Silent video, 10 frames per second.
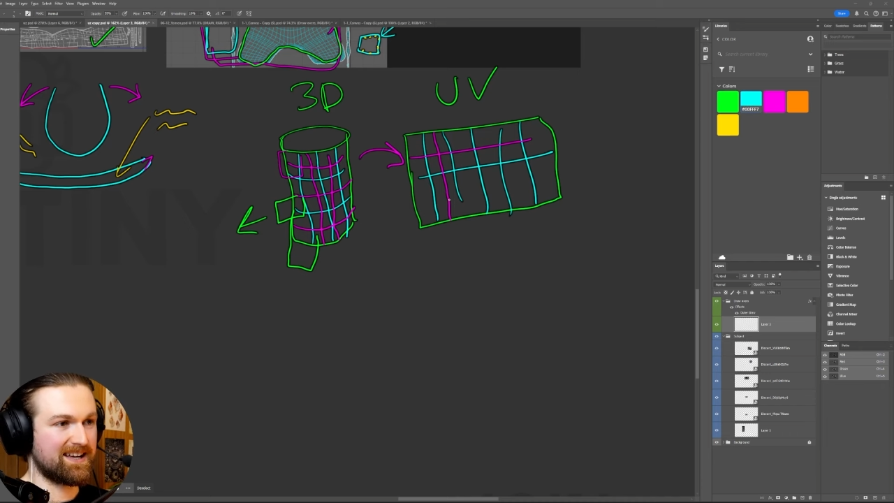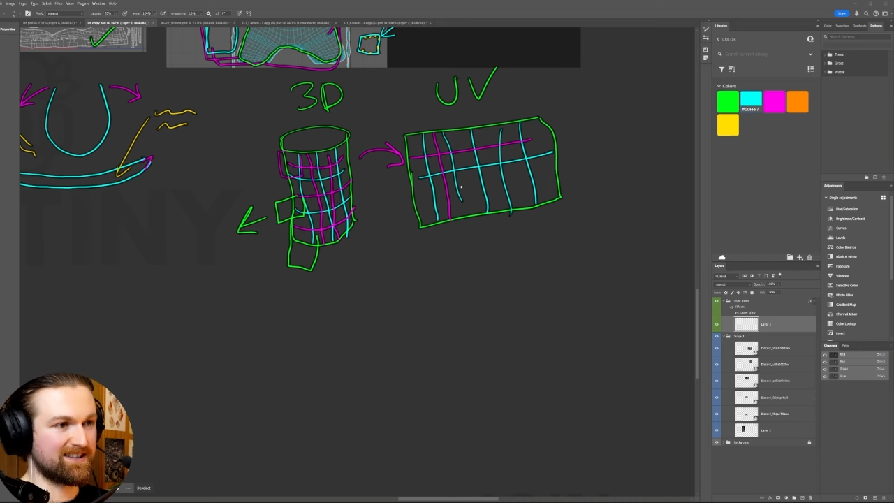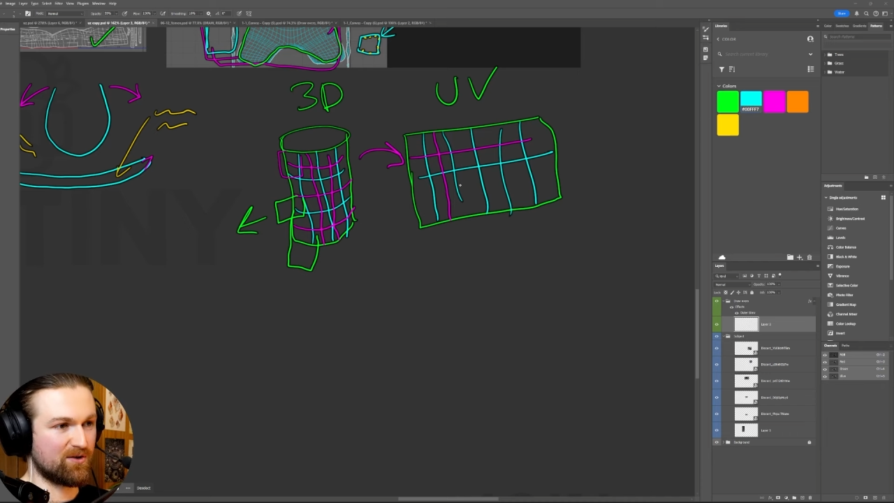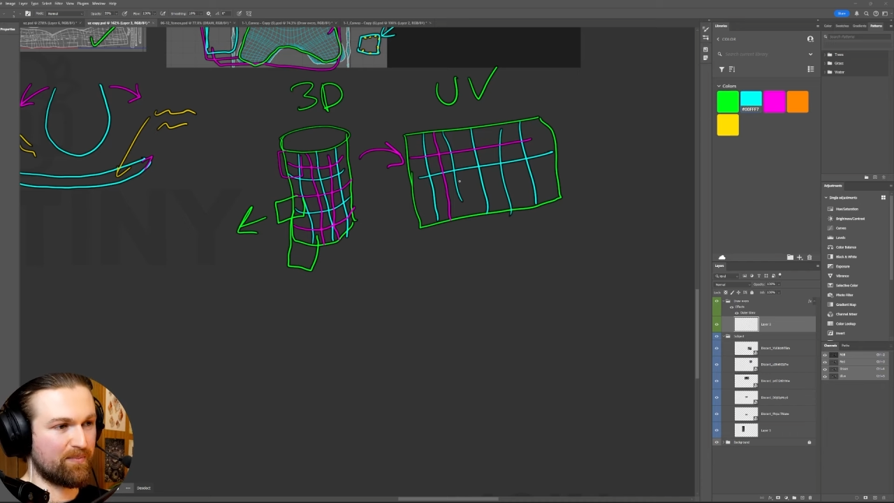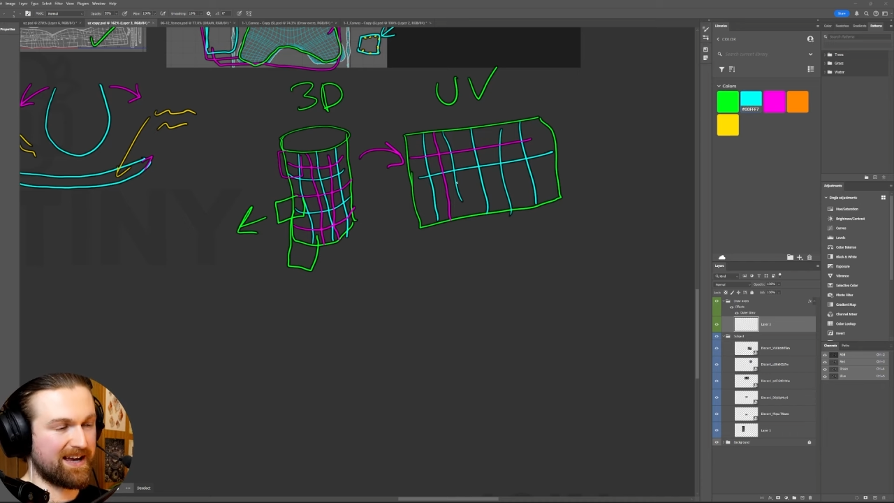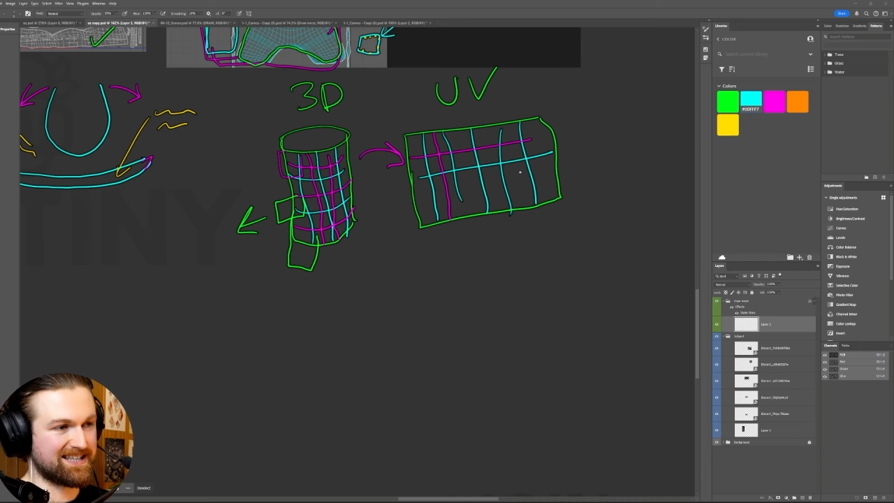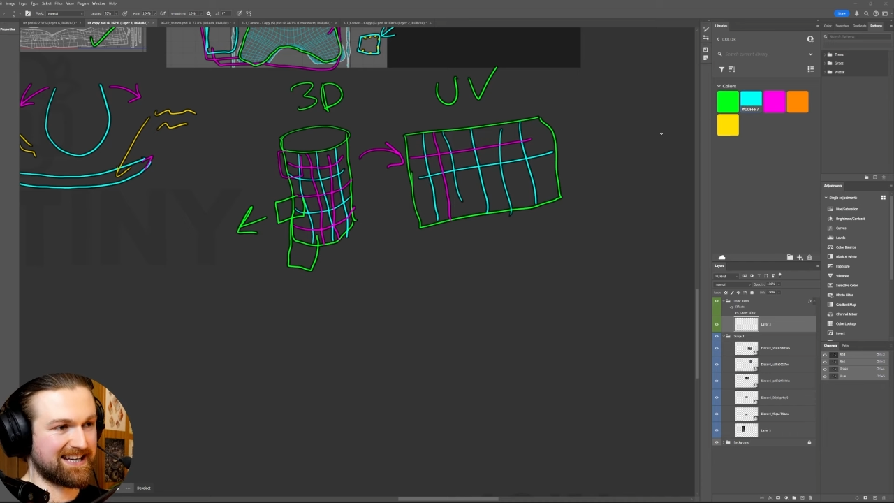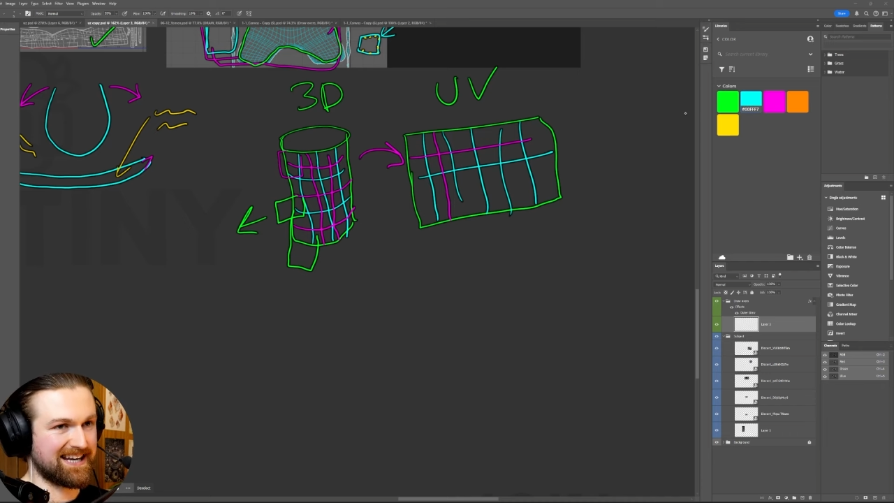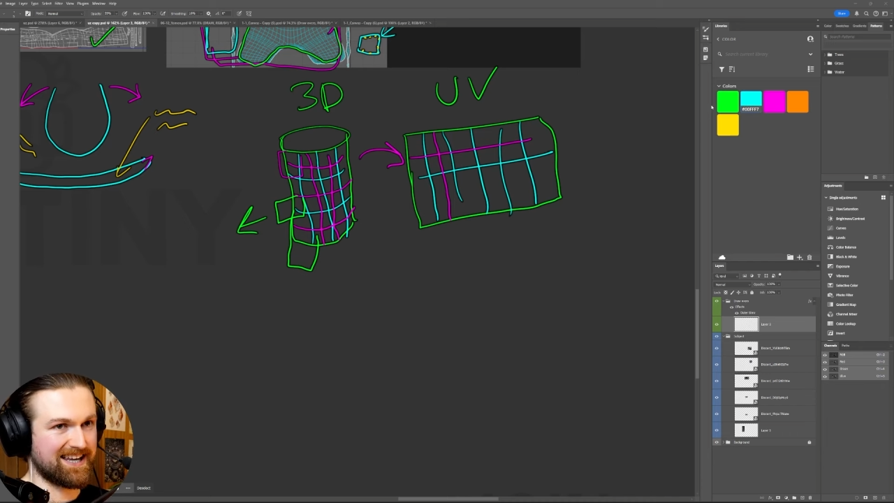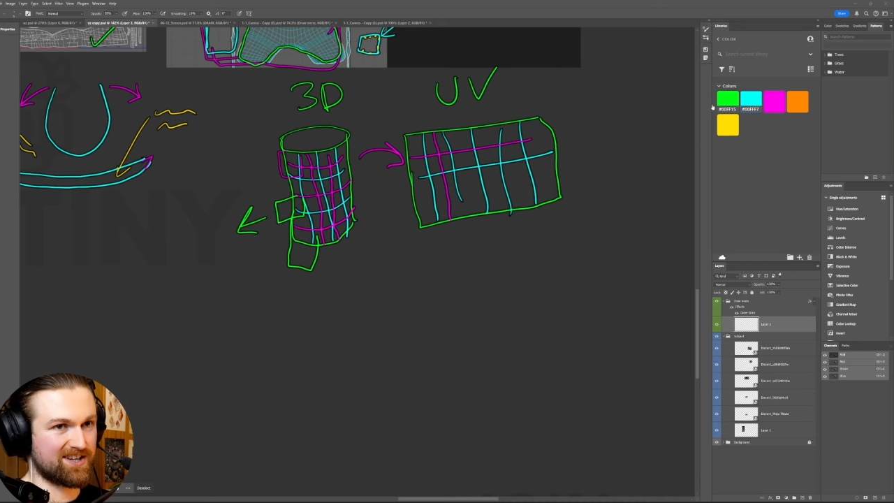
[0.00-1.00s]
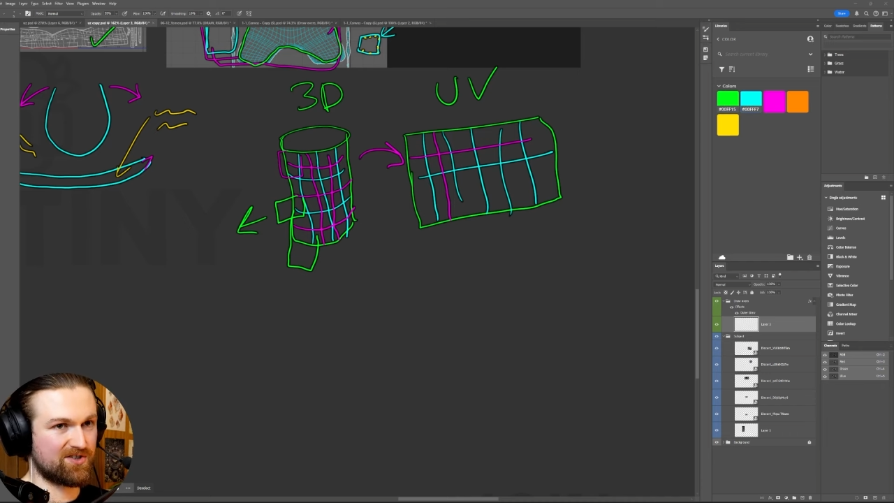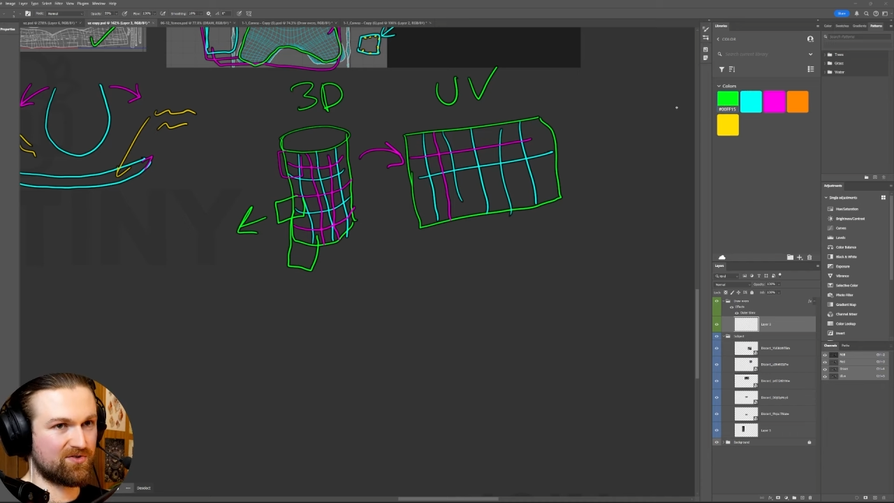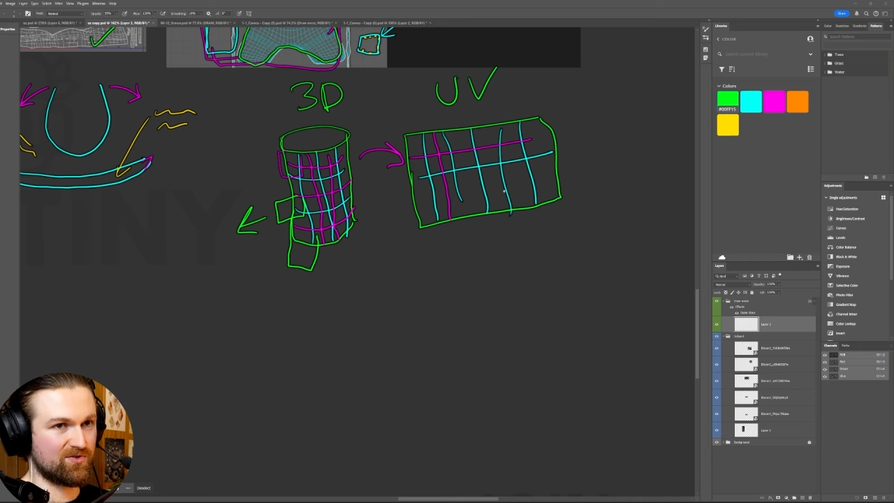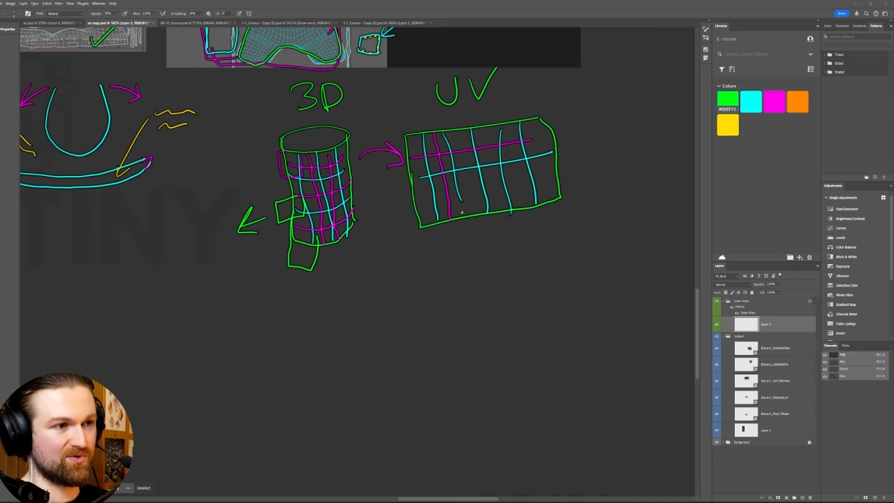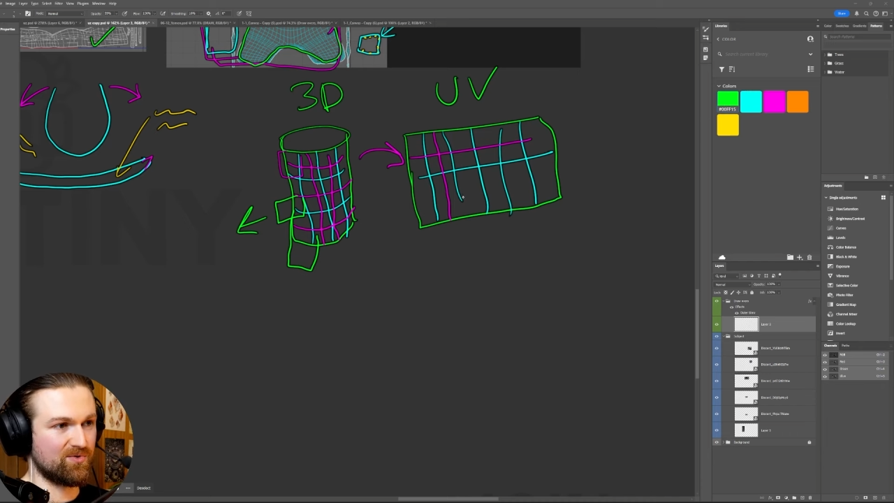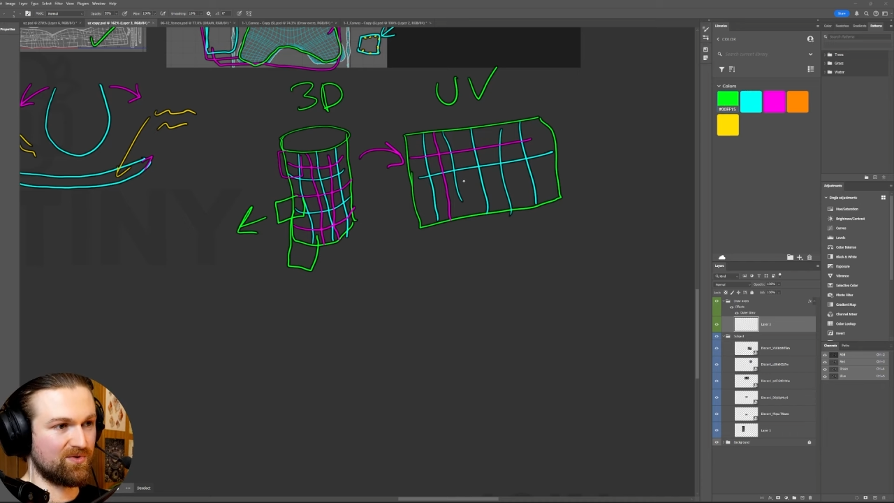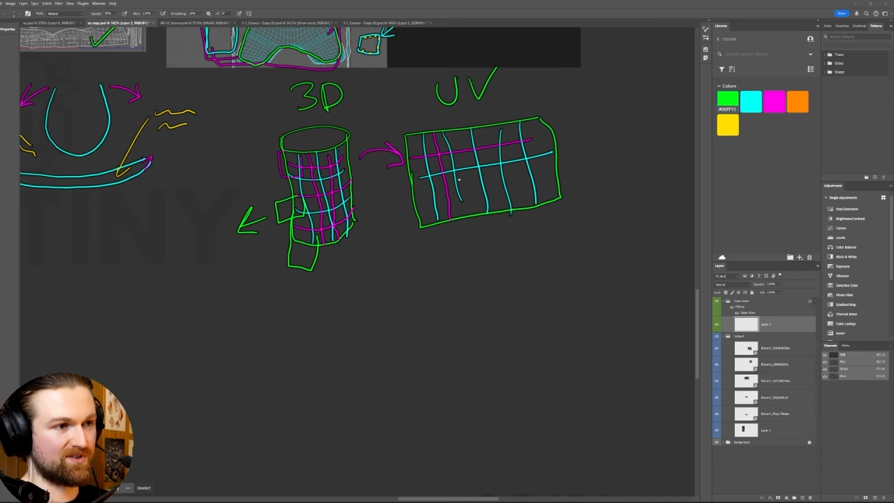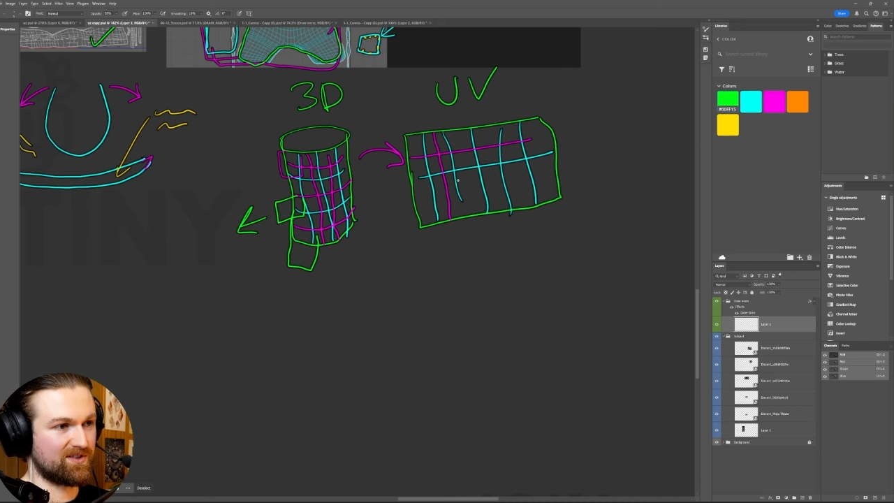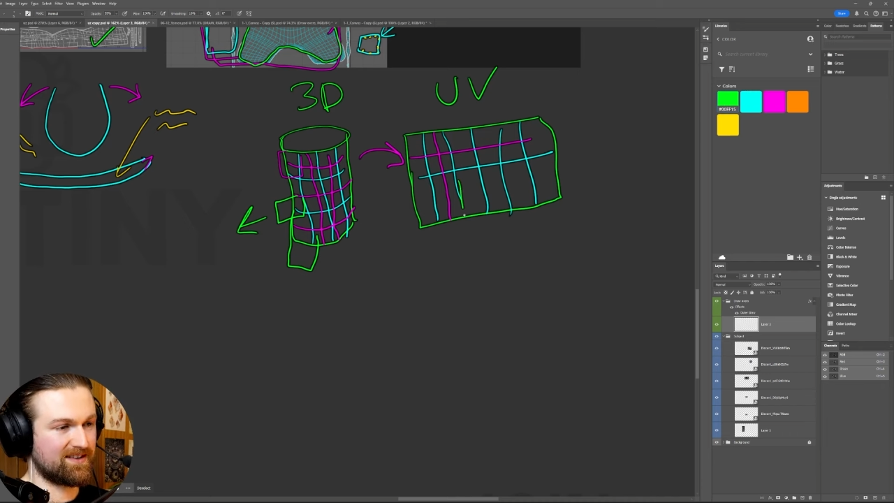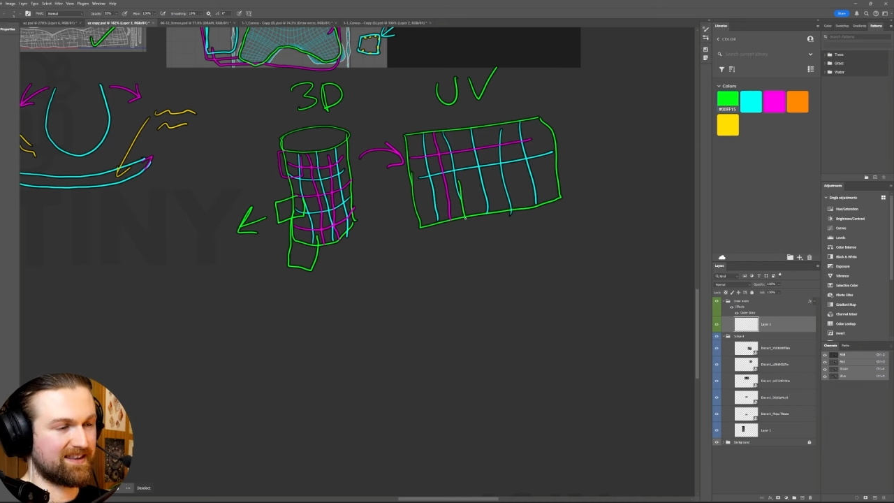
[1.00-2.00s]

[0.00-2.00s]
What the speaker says: is it will basically extrude